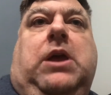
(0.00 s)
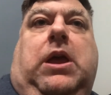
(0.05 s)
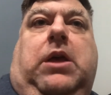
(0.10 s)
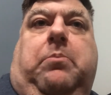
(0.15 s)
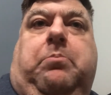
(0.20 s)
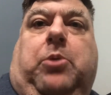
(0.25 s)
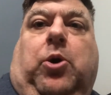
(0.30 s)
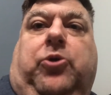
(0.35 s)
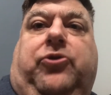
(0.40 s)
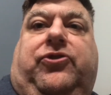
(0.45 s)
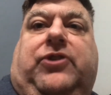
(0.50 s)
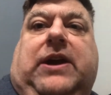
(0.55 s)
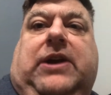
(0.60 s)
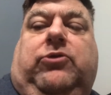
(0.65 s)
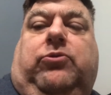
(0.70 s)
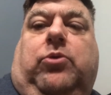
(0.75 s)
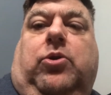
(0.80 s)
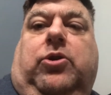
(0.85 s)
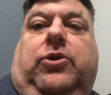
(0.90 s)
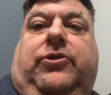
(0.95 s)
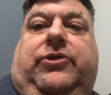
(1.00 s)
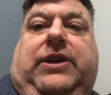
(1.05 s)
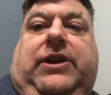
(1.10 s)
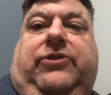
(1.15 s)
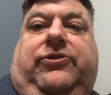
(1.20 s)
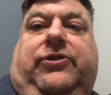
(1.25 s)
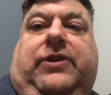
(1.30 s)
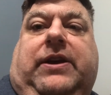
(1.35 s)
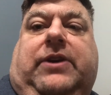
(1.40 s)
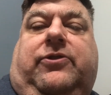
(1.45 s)
Both sides roll a
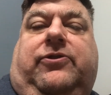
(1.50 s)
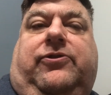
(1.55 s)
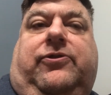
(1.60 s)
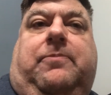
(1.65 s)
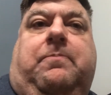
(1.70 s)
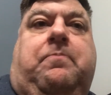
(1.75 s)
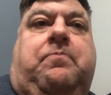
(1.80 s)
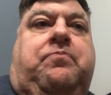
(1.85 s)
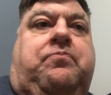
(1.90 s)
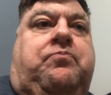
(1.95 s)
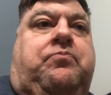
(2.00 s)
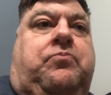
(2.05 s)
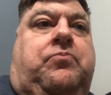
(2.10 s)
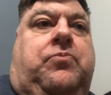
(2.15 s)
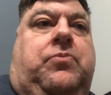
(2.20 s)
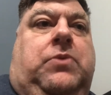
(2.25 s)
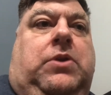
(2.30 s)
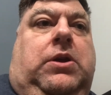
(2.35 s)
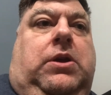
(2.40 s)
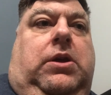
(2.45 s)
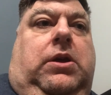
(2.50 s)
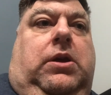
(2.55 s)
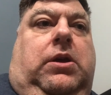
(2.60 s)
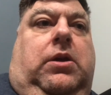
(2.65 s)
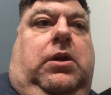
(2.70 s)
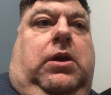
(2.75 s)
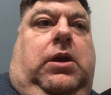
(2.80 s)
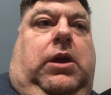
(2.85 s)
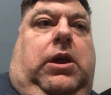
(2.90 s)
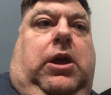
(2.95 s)
d6.
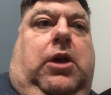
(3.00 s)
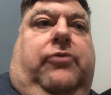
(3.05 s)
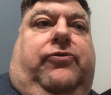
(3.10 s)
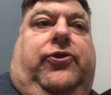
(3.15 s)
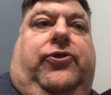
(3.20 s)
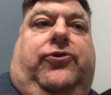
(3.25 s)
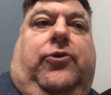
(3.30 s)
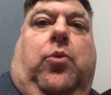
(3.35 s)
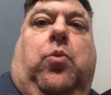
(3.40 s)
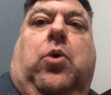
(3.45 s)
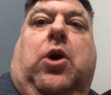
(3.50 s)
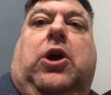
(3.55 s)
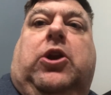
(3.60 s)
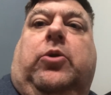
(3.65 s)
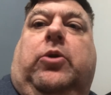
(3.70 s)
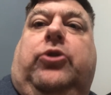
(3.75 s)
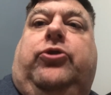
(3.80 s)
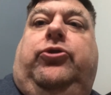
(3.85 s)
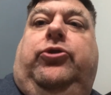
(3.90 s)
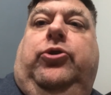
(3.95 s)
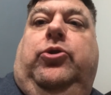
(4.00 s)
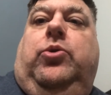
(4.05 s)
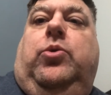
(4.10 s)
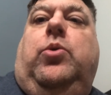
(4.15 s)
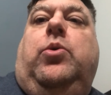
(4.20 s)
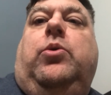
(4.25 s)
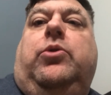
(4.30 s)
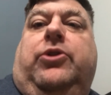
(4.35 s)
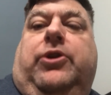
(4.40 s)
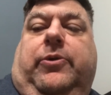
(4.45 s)
If it's a 1 or a 2,
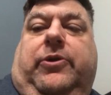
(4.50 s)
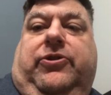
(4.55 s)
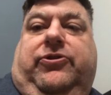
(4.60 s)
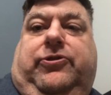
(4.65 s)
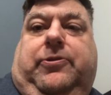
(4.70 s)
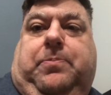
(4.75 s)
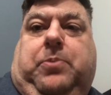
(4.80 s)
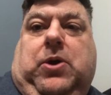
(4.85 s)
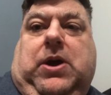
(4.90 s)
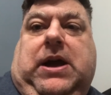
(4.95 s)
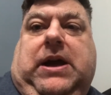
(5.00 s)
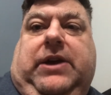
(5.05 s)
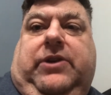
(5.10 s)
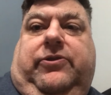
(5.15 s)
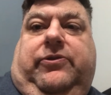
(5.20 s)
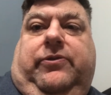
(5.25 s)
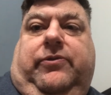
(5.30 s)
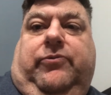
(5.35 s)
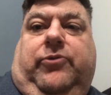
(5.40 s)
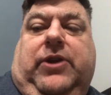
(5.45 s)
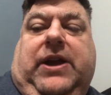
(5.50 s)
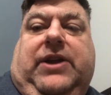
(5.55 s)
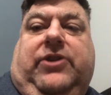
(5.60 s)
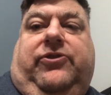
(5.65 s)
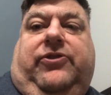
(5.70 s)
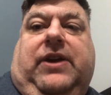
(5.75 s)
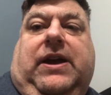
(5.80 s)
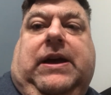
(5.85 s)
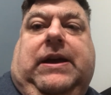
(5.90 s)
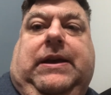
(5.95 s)
there is surprise for that
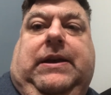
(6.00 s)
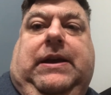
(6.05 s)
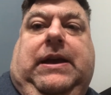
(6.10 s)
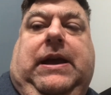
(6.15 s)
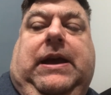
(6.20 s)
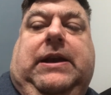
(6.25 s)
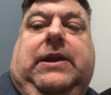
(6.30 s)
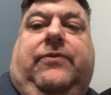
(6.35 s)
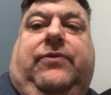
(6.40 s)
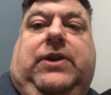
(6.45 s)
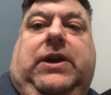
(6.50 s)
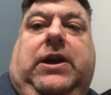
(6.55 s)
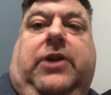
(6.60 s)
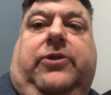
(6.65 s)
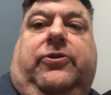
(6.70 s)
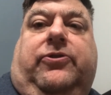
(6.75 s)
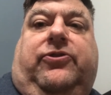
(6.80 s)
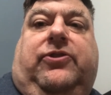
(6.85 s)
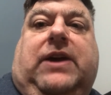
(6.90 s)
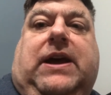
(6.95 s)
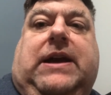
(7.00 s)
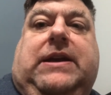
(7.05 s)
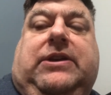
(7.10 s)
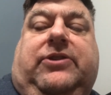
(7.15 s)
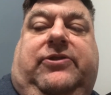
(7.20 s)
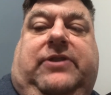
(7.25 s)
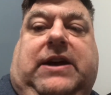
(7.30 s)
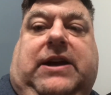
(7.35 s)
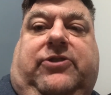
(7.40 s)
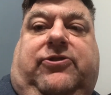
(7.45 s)
side. And if the other side
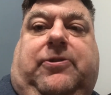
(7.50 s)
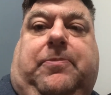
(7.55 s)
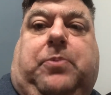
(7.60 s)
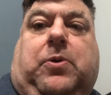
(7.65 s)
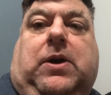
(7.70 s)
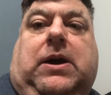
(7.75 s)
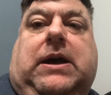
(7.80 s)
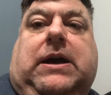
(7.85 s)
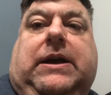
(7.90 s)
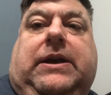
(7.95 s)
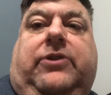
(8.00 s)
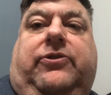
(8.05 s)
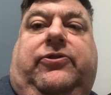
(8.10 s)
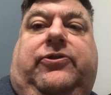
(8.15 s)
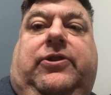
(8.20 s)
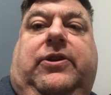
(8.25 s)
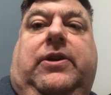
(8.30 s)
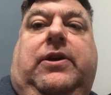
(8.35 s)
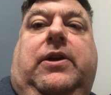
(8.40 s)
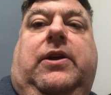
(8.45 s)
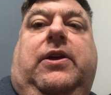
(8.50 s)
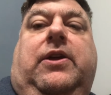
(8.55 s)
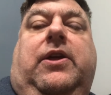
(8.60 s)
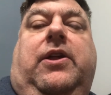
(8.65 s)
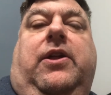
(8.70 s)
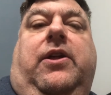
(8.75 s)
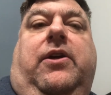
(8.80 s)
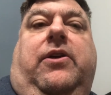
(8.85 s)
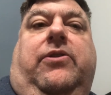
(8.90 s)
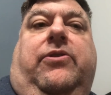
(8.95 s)
is not surprised,
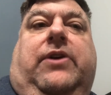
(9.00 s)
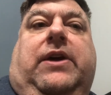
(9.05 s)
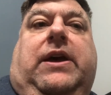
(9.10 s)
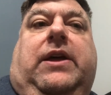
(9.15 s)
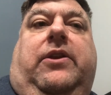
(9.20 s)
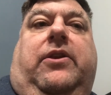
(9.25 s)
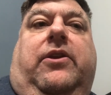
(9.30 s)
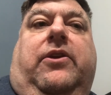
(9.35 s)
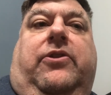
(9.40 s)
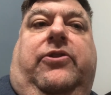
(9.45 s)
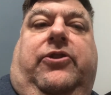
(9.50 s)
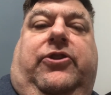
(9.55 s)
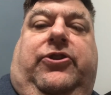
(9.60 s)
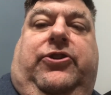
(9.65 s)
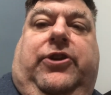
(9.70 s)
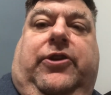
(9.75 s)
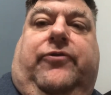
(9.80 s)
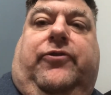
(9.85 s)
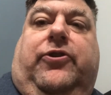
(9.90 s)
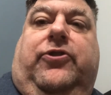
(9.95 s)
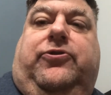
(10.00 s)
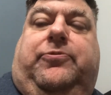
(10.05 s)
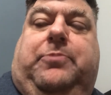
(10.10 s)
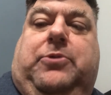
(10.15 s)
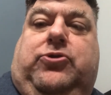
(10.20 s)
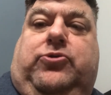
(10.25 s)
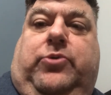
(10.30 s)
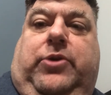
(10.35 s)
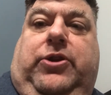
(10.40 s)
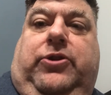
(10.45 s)
then the difference
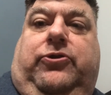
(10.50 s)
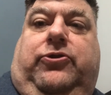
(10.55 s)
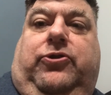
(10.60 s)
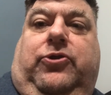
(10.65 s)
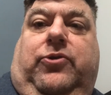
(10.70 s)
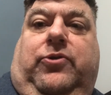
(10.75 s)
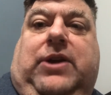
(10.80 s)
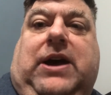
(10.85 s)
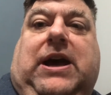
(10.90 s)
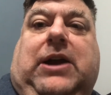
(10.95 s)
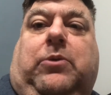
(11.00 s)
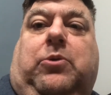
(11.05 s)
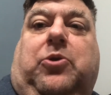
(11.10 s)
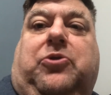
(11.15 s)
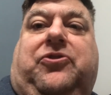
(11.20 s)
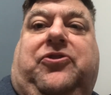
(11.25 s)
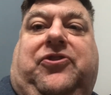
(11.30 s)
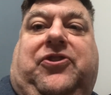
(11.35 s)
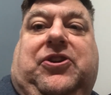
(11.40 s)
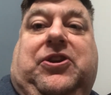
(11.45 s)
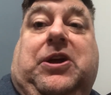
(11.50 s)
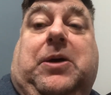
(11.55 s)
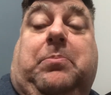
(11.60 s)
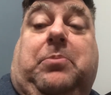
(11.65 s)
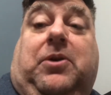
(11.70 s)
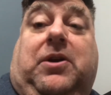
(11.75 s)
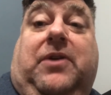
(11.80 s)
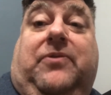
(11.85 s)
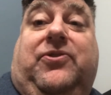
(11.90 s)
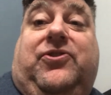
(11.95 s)
between the two die rolls is the
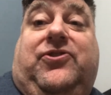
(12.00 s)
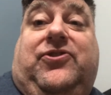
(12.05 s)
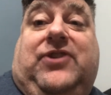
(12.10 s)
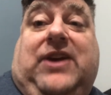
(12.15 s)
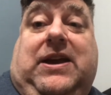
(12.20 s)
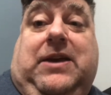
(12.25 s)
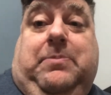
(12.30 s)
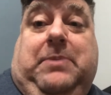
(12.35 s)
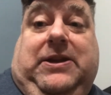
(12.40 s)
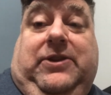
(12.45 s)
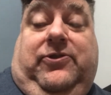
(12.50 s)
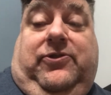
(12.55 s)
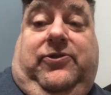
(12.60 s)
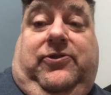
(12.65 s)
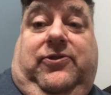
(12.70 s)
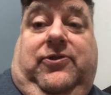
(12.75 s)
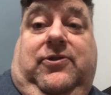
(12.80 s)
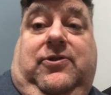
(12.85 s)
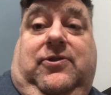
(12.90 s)
number of segments